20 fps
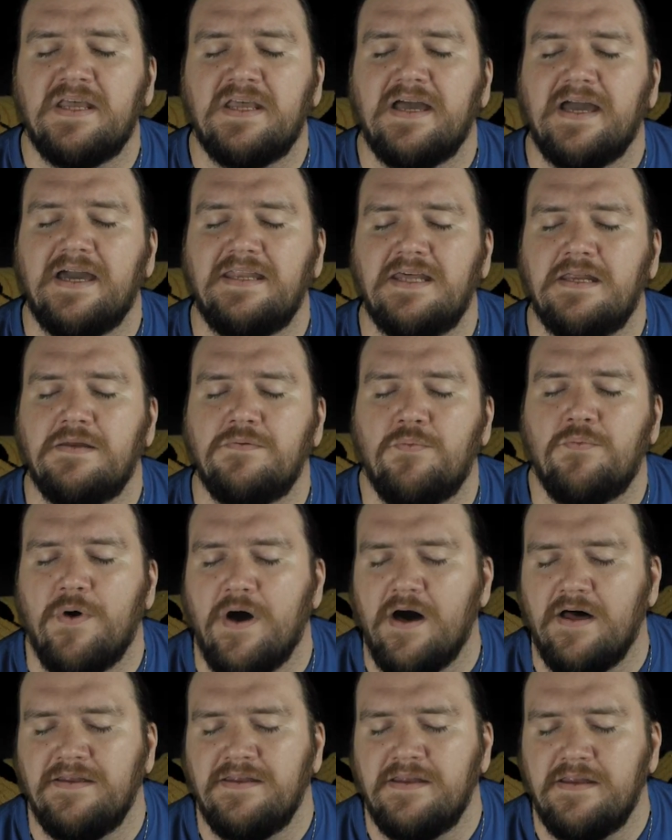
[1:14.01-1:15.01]
and in
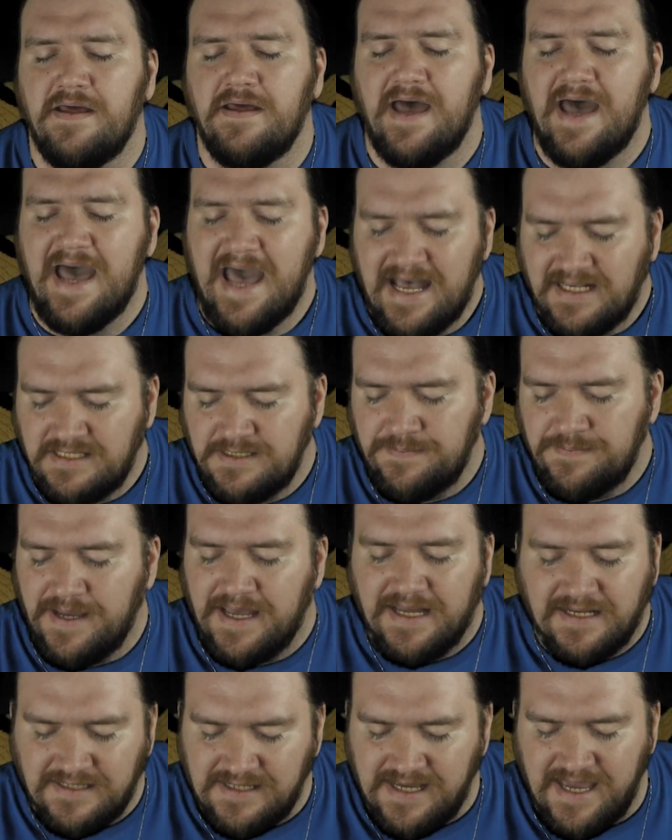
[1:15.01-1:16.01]
one
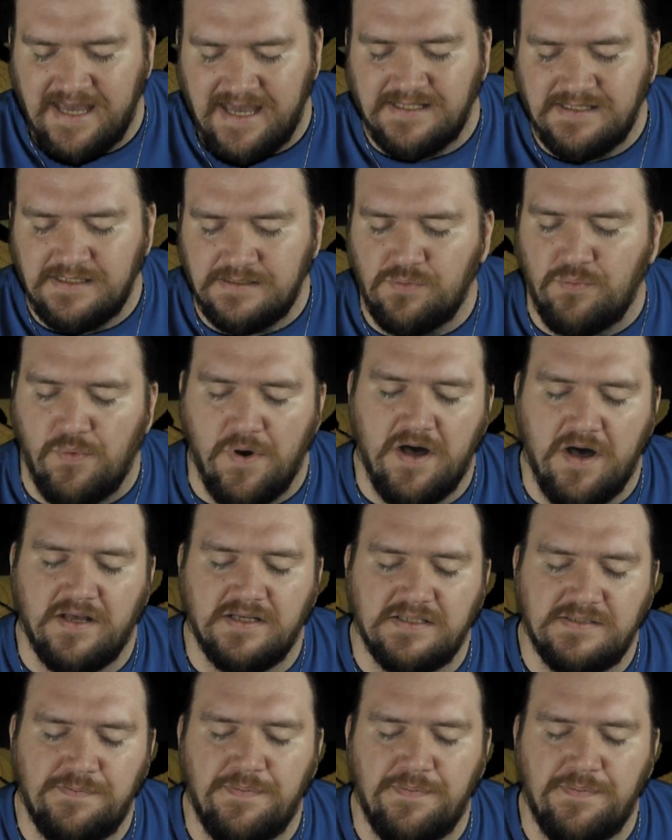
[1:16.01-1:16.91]
aspect, yes, it was,